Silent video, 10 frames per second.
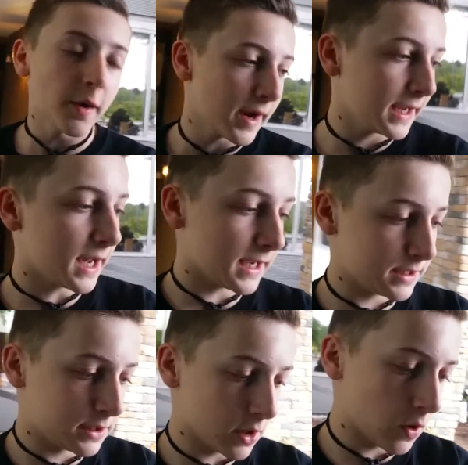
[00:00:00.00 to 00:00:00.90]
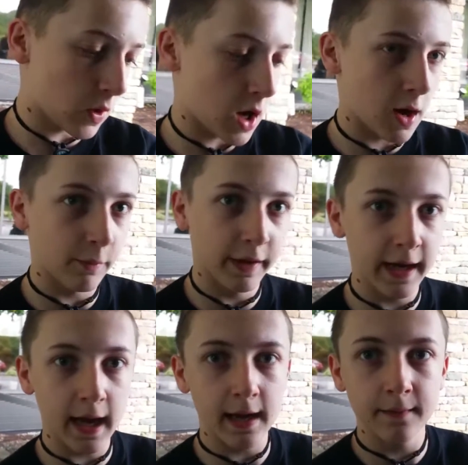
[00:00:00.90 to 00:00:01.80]
All right, guys. So um, we're
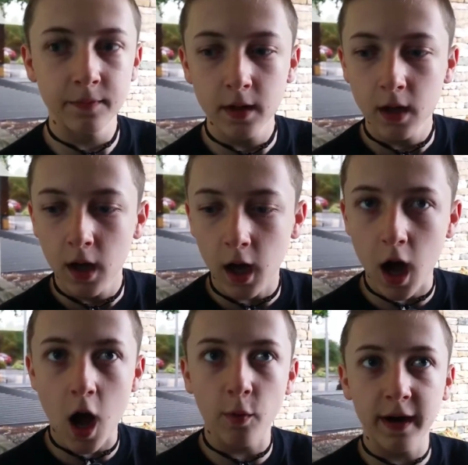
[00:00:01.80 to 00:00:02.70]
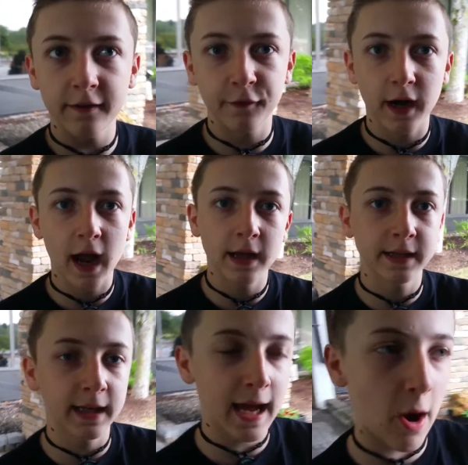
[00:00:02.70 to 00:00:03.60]
getting uh, ready for
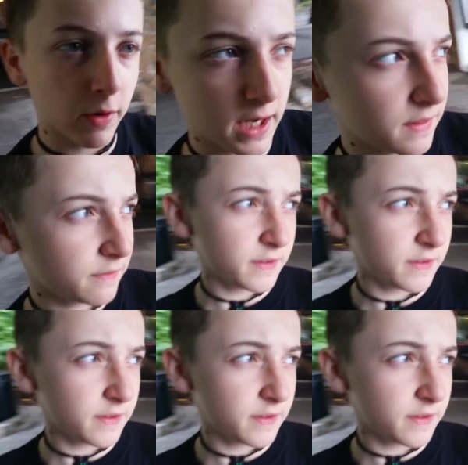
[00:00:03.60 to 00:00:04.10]
to get Howard in the